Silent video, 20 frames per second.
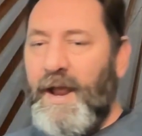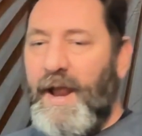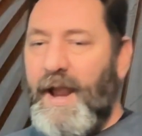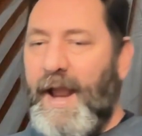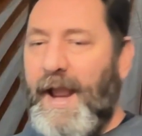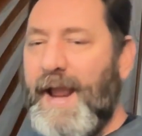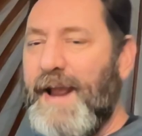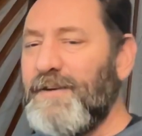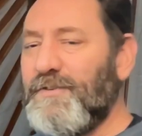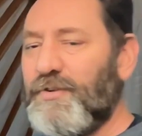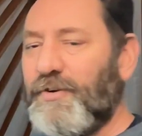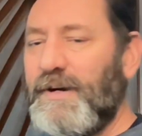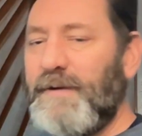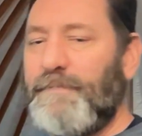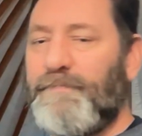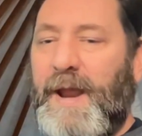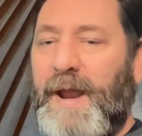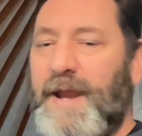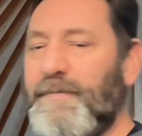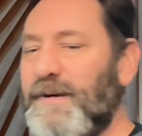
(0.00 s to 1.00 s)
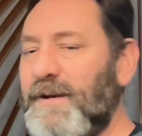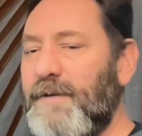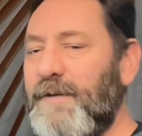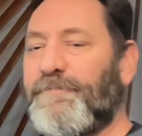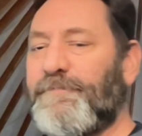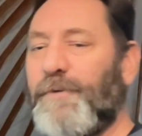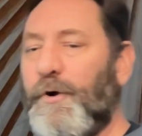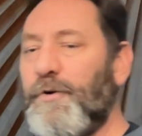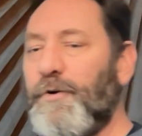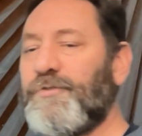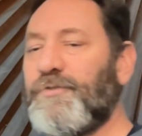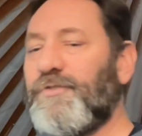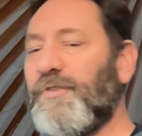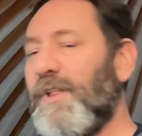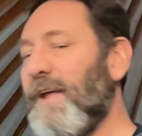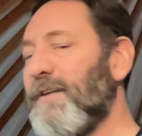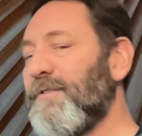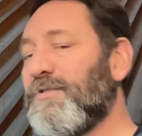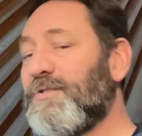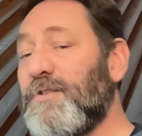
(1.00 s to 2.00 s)
entering payment info,
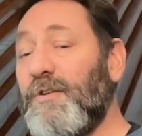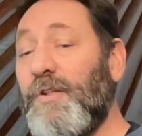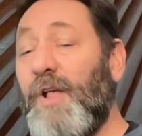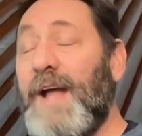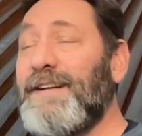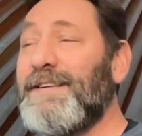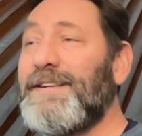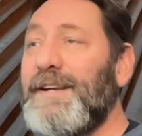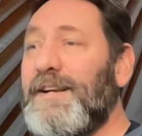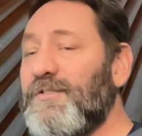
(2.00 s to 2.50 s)
selecting